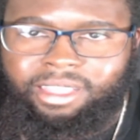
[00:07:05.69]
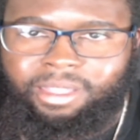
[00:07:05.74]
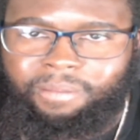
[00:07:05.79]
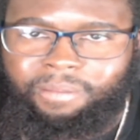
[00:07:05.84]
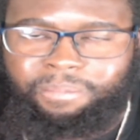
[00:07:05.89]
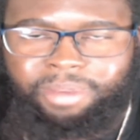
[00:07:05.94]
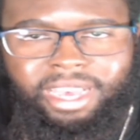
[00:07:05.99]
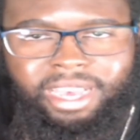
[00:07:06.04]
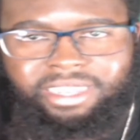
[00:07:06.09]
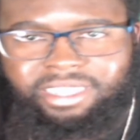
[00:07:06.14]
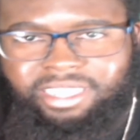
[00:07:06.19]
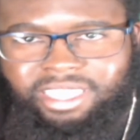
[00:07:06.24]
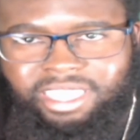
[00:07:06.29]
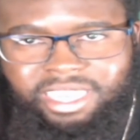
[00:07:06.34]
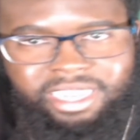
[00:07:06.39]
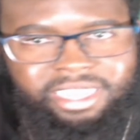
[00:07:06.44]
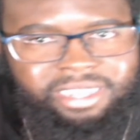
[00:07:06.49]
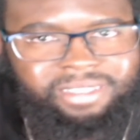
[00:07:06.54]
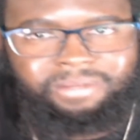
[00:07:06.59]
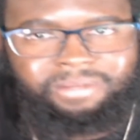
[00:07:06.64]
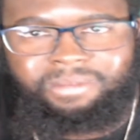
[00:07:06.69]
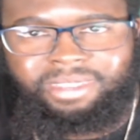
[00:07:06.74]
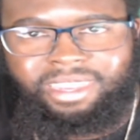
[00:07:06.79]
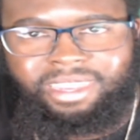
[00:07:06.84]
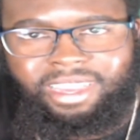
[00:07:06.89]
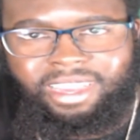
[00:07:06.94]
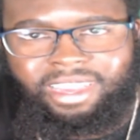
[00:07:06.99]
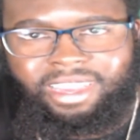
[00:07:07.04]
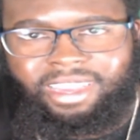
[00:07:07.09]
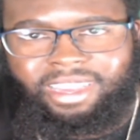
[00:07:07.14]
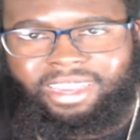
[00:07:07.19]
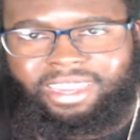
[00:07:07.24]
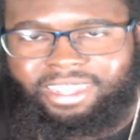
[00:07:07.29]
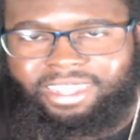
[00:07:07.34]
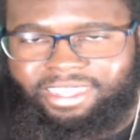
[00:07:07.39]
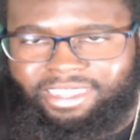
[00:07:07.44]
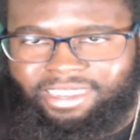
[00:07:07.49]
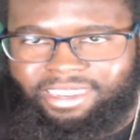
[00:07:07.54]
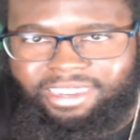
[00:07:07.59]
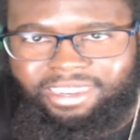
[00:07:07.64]
the best team
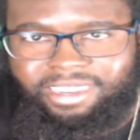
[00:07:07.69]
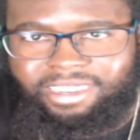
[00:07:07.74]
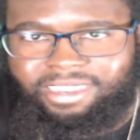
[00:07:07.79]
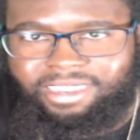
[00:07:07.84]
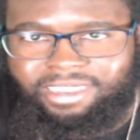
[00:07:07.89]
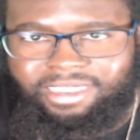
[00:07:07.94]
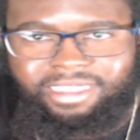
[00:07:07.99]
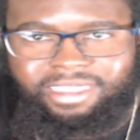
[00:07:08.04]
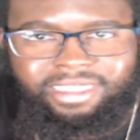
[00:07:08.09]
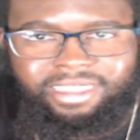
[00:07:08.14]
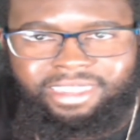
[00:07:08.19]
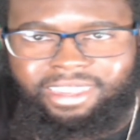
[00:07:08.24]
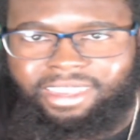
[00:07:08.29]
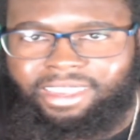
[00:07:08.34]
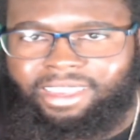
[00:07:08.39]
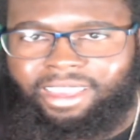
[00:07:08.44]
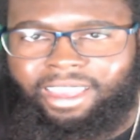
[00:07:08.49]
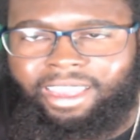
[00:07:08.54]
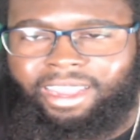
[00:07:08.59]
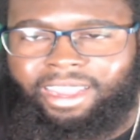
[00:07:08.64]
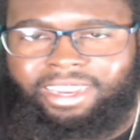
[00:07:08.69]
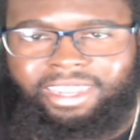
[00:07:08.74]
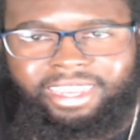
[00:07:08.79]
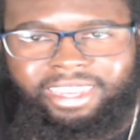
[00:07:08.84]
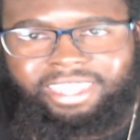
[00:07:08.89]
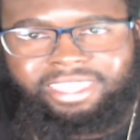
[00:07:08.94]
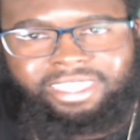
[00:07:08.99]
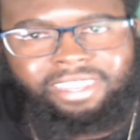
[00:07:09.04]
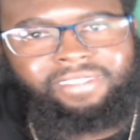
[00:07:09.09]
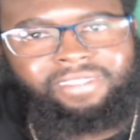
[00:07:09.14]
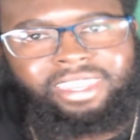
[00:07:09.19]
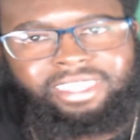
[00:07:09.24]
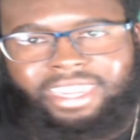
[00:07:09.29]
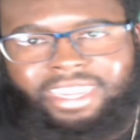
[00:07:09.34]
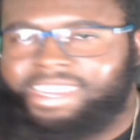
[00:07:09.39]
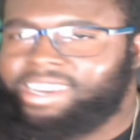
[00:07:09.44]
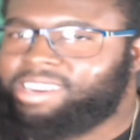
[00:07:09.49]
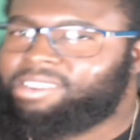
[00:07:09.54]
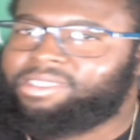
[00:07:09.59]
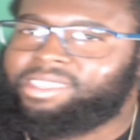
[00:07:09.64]
in the East if they
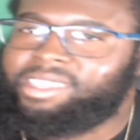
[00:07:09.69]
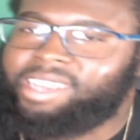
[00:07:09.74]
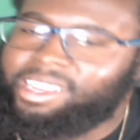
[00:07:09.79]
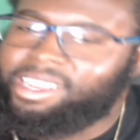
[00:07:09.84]
stay healthy.